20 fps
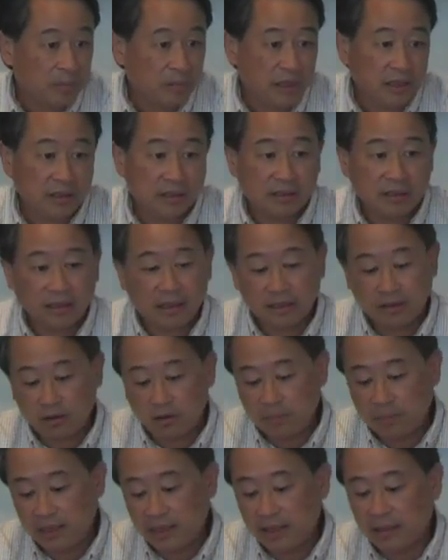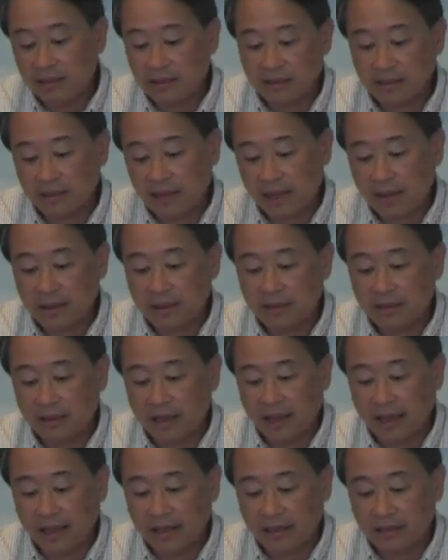but it could be they
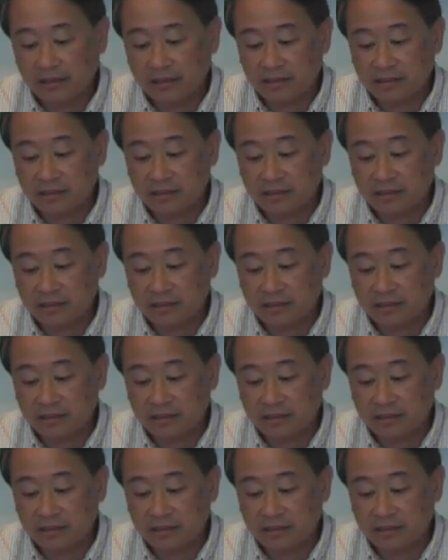uh,